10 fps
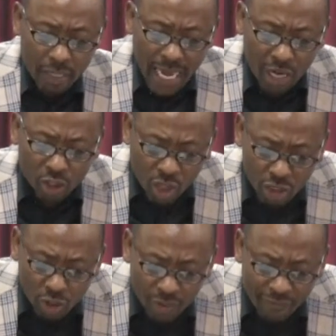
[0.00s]
now
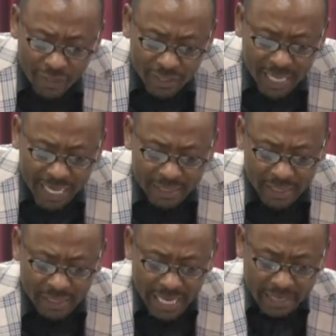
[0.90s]
Joshua verse
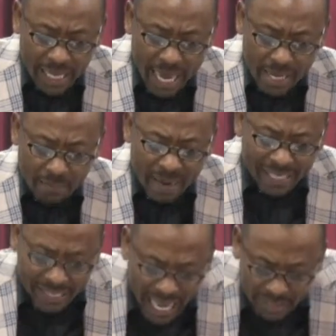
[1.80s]
19 said to Achan, My
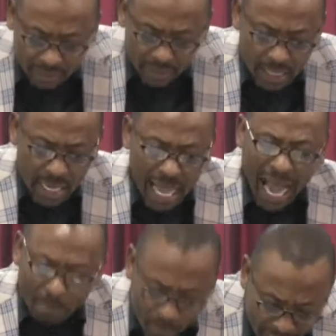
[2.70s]
son,
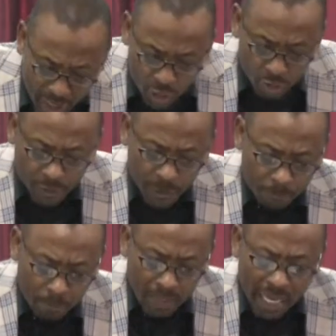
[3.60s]
I beg you,
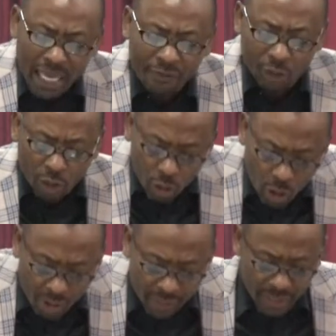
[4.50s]
give
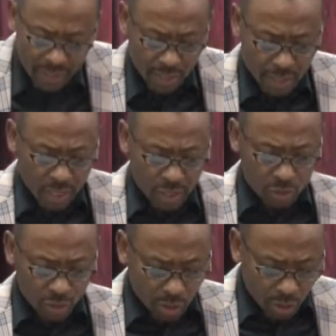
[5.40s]
glory
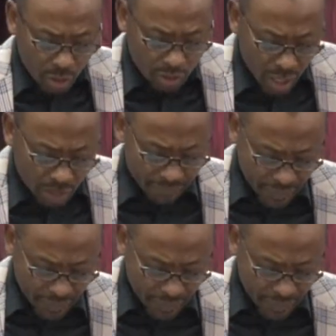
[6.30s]
to the Lord God of